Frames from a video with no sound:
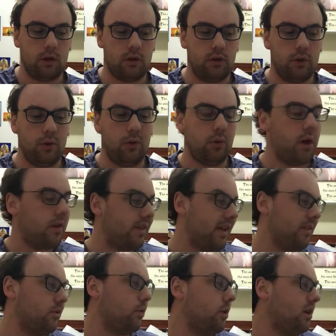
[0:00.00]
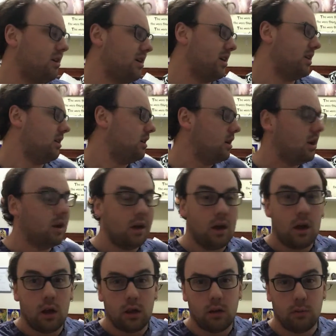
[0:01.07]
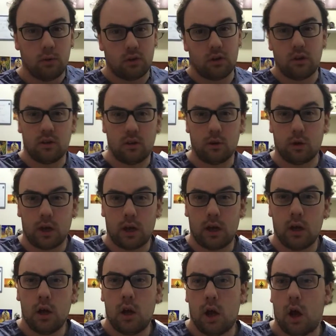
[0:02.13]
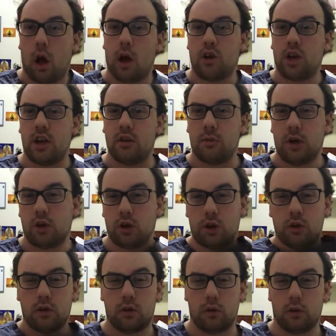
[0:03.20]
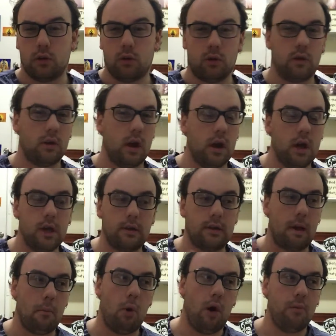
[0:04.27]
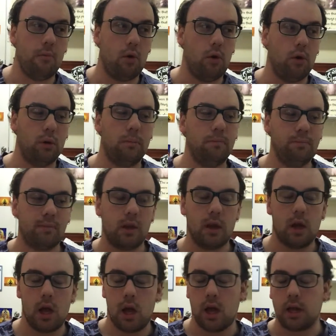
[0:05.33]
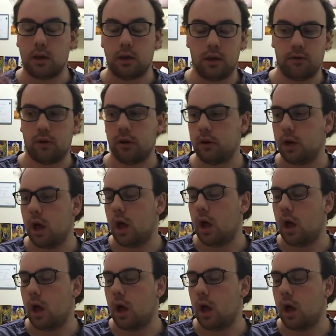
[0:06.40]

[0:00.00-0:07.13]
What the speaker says: Two, that's why the books are still there. I changed my shirt so it looks somewhat more different.